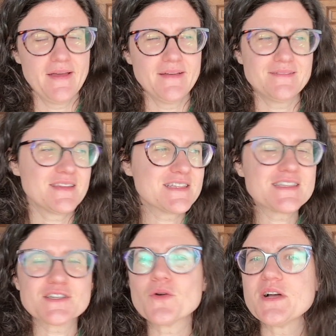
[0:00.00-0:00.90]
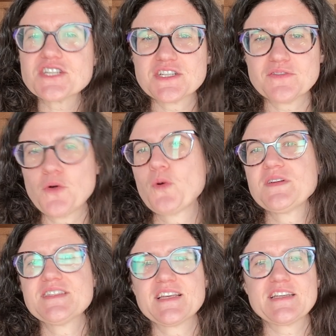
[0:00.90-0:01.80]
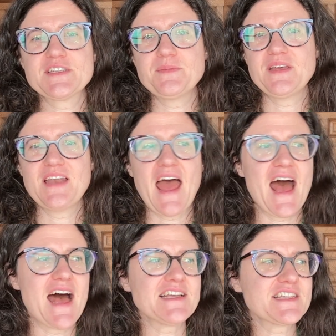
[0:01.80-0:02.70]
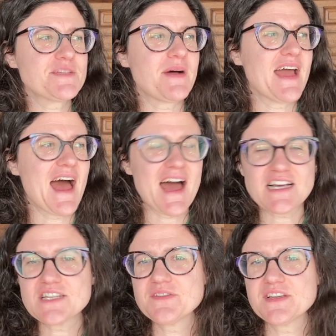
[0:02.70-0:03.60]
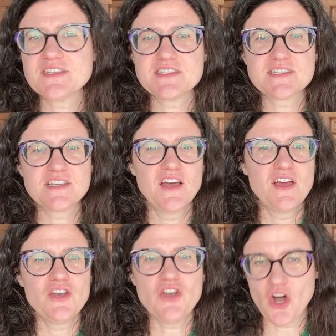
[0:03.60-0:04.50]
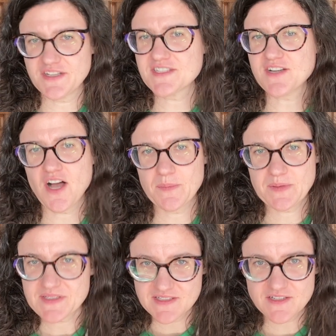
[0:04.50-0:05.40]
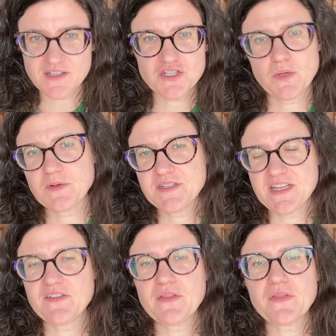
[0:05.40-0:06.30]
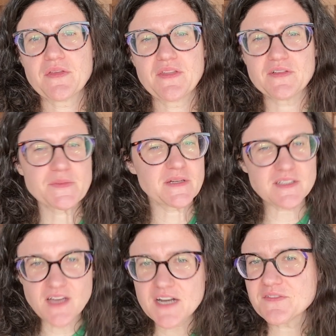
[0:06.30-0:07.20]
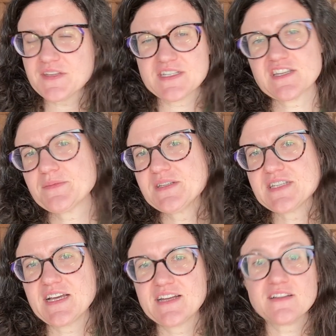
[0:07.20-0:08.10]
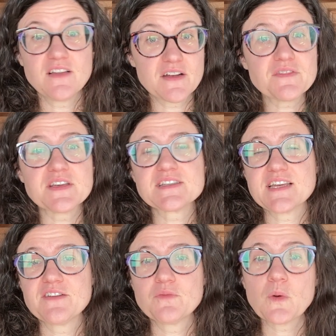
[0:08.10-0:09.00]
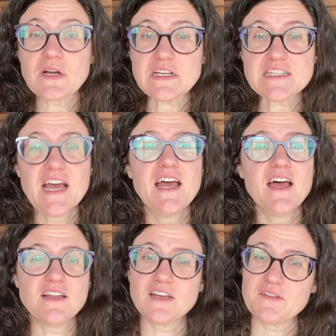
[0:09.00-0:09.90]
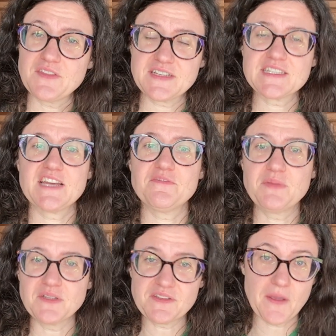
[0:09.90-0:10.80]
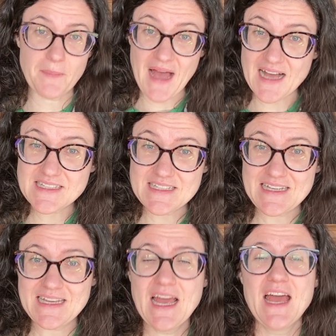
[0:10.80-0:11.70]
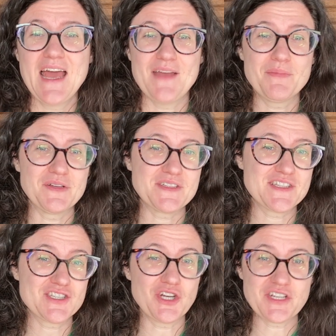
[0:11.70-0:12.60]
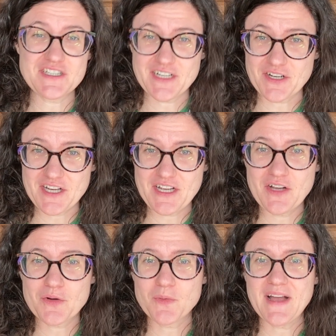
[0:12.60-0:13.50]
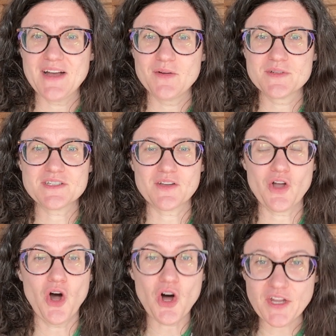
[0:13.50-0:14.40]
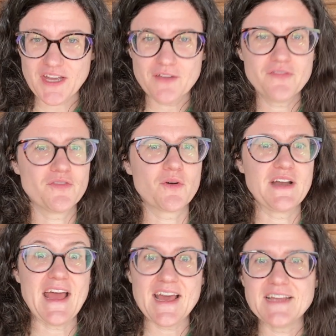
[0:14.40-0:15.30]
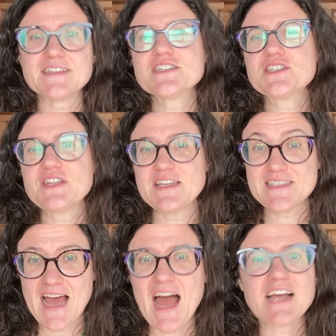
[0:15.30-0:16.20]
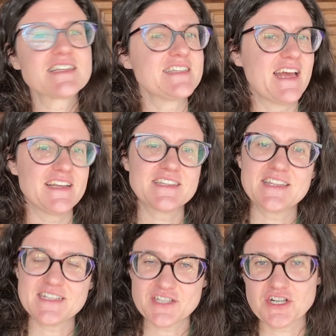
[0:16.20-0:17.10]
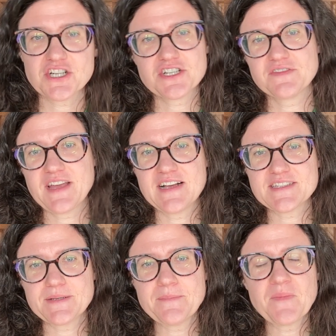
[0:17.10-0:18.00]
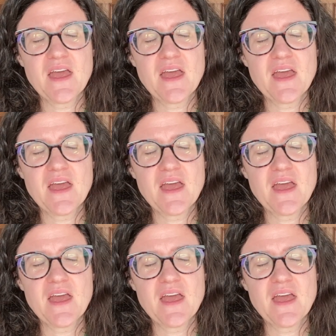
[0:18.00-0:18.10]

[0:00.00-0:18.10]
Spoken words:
And this is a question, of course, that has been asked by activists nonstop since October 7th. And there's been a lot of things that have been done and a lot of things that have worked, a lot of things that have built capacity and built solidarity around calling for an end to the attacks and end to the destruction of Gaza.